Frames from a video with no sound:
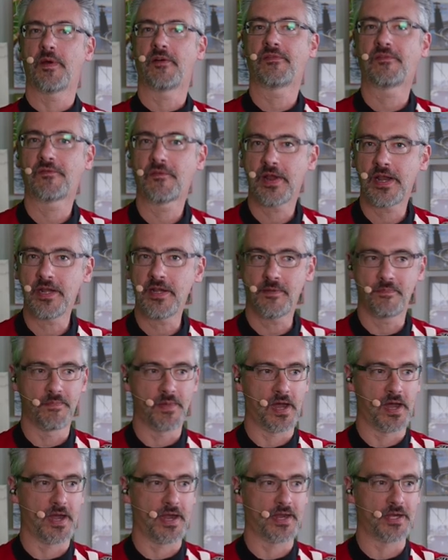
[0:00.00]
friend of
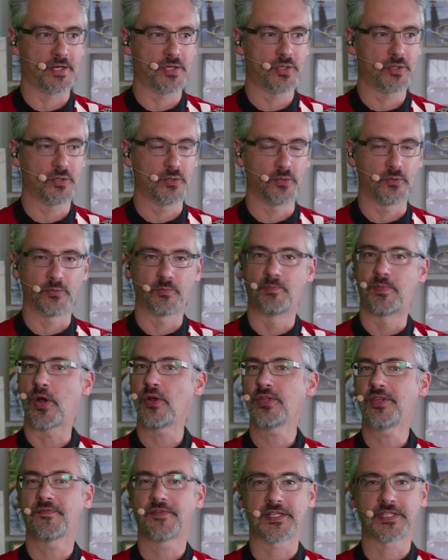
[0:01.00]
mine who
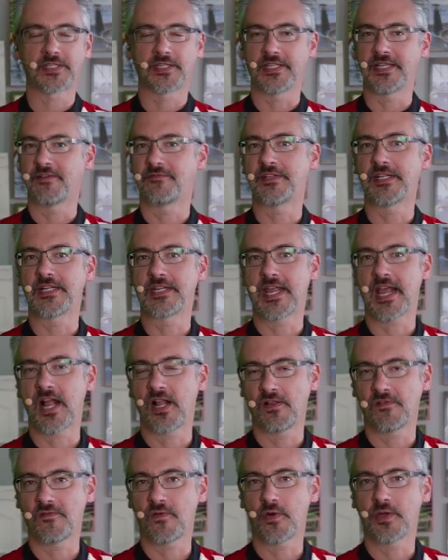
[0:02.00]
both of us lived in
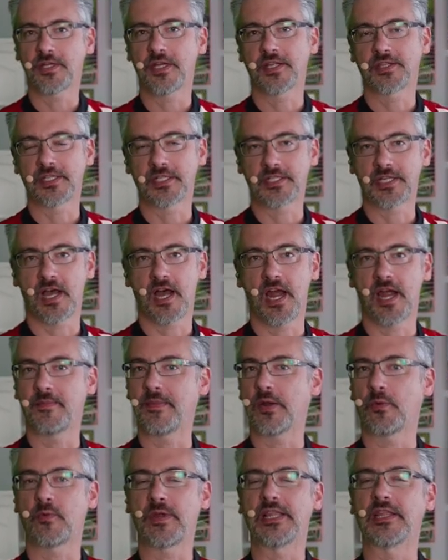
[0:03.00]
California at the time
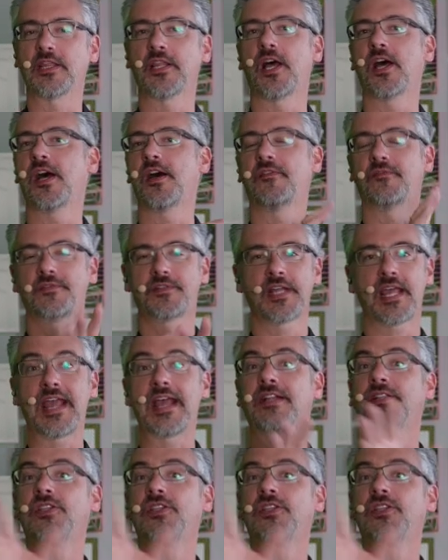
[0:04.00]
and we loved and